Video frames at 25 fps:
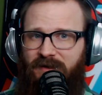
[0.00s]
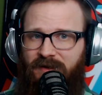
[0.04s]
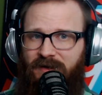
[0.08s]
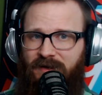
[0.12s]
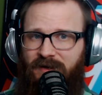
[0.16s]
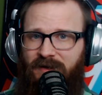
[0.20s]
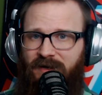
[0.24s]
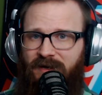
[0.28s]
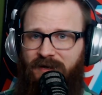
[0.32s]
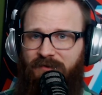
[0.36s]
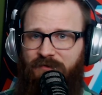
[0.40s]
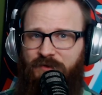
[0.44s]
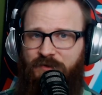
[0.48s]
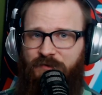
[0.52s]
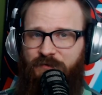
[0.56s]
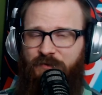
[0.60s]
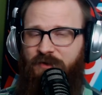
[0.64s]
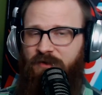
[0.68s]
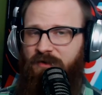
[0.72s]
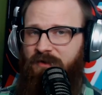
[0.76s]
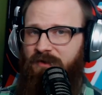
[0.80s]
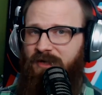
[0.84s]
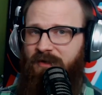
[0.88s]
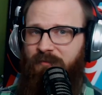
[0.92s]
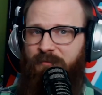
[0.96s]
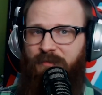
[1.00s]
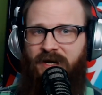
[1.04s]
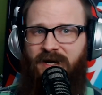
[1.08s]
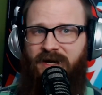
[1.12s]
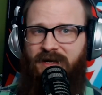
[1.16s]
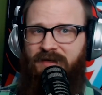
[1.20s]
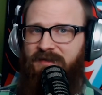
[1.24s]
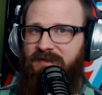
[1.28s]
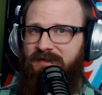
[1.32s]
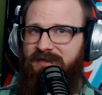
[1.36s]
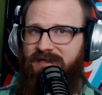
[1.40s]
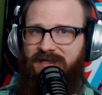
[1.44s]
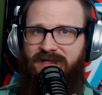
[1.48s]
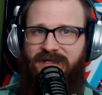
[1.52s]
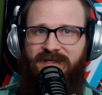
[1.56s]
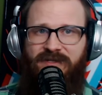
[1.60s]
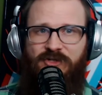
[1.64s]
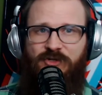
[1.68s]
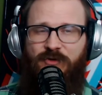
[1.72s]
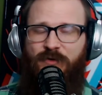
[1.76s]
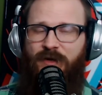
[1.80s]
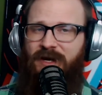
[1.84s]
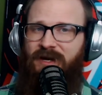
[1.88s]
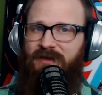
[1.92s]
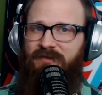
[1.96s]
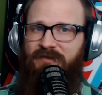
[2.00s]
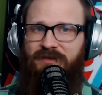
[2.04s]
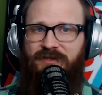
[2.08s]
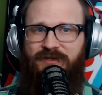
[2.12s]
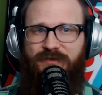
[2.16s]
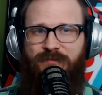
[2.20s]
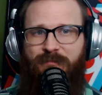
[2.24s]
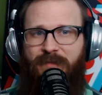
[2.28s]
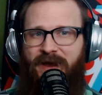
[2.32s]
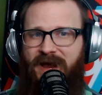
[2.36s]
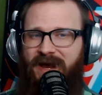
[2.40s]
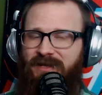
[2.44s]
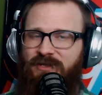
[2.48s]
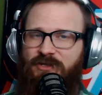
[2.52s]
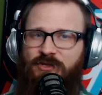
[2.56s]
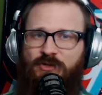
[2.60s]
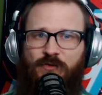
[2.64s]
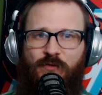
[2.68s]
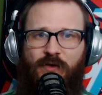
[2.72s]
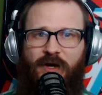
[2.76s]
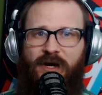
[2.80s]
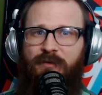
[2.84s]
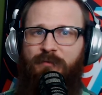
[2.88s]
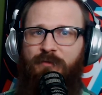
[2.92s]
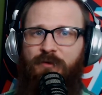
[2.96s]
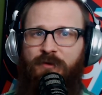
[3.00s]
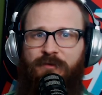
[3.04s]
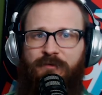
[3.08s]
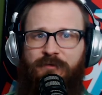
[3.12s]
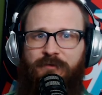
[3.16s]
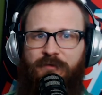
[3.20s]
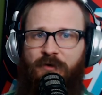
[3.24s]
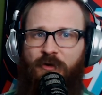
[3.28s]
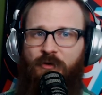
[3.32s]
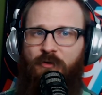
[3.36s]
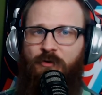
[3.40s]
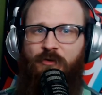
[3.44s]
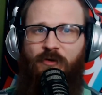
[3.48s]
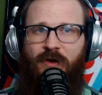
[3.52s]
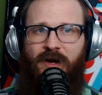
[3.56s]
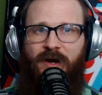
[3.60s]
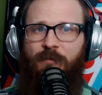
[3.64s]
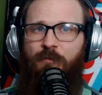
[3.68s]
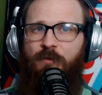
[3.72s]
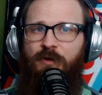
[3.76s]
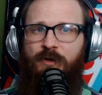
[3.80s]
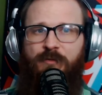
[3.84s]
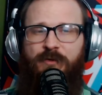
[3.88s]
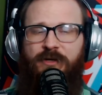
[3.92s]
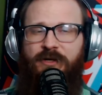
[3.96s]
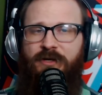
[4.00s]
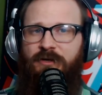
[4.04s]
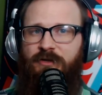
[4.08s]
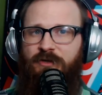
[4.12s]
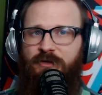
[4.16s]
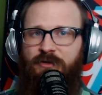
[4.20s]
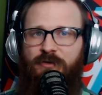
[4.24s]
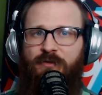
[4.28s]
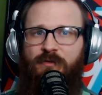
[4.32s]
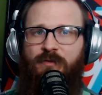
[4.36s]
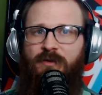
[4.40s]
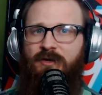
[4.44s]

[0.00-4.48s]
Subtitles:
I have this feeling like behind the scenes, you had this mad scramble of, oh crap, what are we going to do?